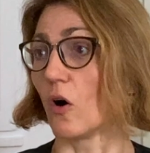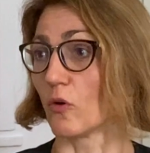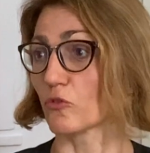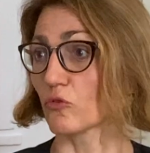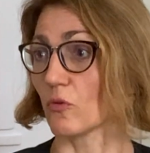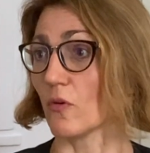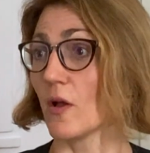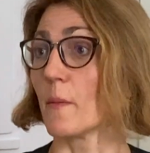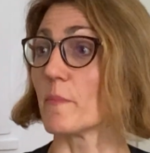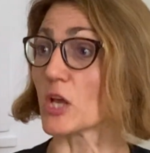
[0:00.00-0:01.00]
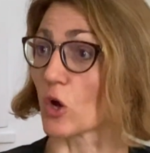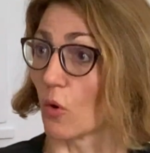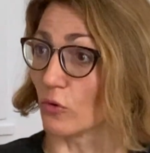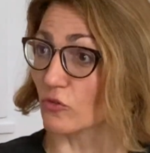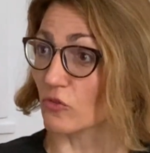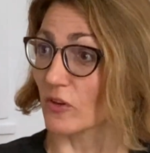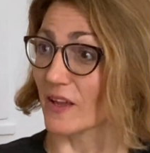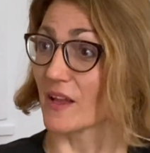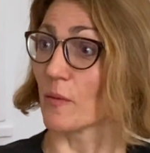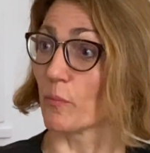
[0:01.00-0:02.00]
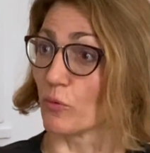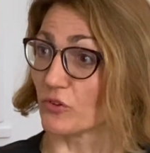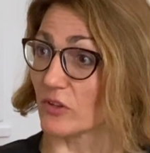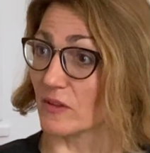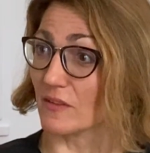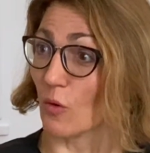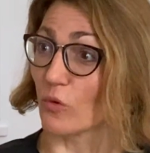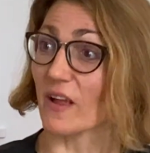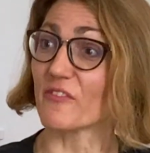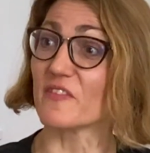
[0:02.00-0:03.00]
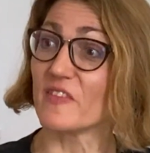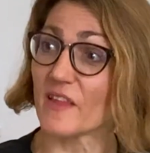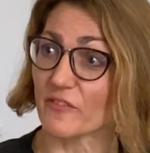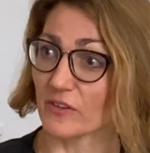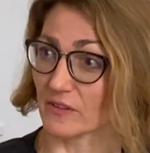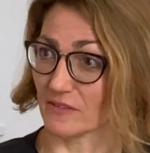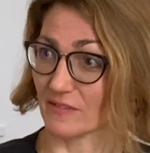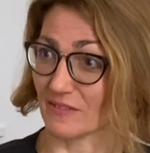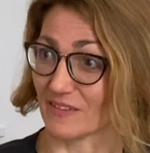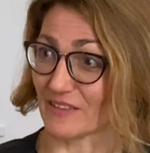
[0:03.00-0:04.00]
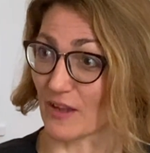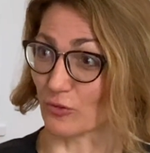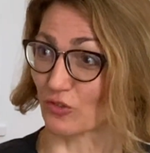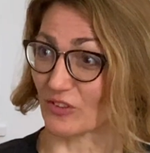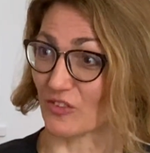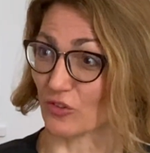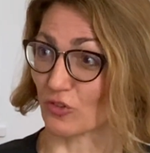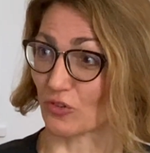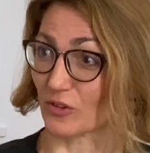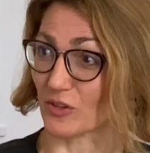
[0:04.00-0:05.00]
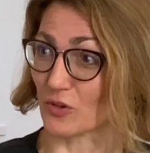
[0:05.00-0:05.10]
also because Putin would have never launched such a